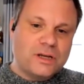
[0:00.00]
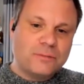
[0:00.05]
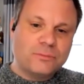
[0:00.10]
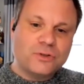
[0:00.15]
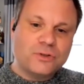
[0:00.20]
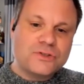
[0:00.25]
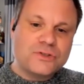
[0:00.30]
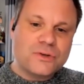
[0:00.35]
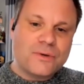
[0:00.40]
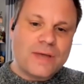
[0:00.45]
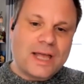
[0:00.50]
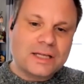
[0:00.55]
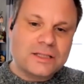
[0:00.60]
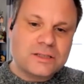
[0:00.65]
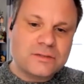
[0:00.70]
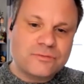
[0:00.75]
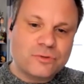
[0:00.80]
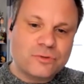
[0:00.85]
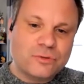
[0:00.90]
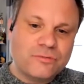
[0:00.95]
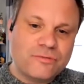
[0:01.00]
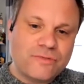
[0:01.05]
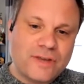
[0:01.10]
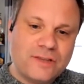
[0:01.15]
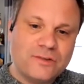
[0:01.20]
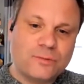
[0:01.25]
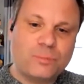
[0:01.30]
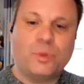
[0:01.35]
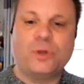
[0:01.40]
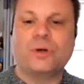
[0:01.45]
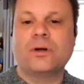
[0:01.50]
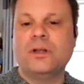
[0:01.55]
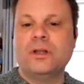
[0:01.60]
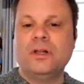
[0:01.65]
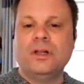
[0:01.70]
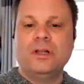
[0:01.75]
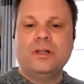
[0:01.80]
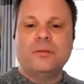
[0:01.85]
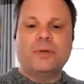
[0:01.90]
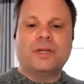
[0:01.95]
I'm not so active on Facebook,
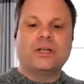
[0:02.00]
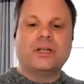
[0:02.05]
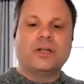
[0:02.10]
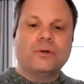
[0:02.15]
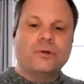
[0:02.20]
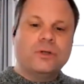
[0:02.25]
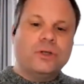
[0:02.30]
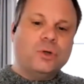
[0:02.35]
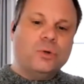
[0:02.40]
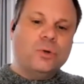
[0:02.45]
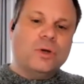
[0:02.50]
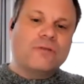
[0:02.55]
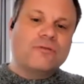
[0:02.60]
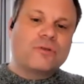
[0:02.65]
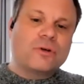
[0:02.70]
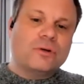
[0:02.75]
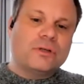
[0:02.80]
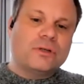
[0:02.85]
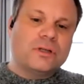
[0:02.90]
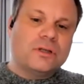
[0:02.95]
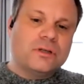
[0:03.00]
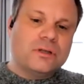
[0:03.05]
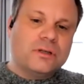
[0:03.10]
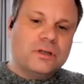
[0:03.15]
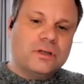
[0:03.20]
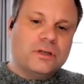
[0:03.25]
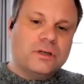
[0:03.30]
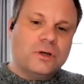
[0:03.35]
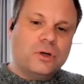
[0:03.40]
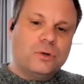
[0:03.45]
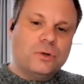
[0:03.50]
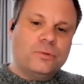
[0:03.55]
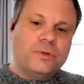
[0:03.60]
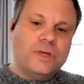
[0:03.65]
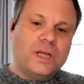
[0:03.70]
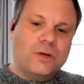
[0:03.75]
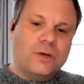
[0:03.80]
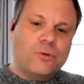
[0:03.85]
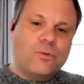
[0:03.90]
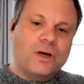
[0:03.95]
but I know you have got a
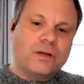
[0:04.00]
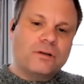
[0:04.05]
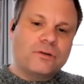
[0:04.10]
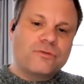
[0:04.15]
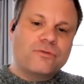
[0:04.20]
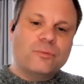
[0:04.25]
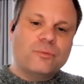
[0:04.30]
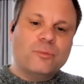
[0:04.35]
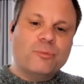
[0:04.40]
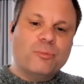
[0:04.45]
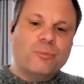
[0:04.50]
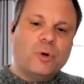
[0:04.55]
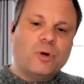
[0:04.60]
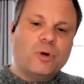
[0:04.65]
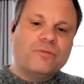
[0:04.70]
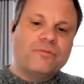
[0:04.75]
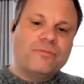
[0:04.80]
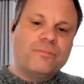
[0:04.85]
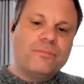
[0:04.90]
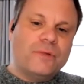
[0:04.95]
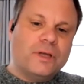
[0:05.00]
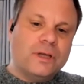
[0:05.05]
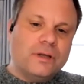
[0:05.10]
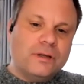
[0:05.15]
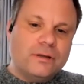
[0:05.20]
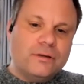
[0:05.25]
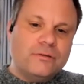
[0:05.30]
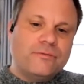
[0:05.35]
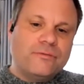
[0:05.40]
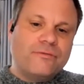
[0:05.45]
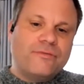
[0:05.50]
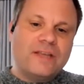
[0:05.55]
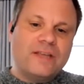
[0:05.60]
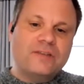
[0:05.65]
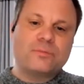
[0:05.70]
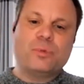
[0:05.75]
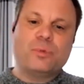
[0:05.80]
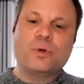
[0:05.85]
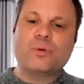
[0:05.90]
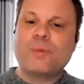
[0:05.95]
own Iguanas from Above
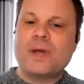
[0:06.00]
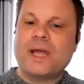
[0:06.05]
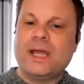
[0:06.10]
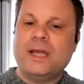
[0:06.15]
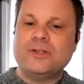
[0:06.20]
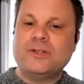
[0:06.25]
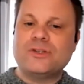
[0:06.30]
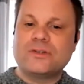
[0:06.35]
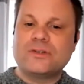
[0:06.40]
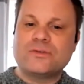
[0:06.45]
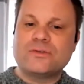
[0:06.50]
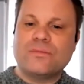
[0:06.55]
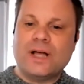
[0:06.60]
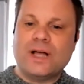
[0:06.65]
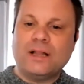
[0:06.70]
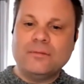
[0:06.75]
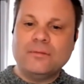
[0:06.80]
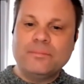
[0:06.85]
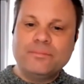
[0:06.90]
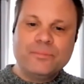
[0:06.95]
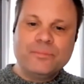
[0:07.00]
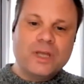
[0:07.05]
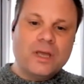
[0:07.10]
Facebook page as well.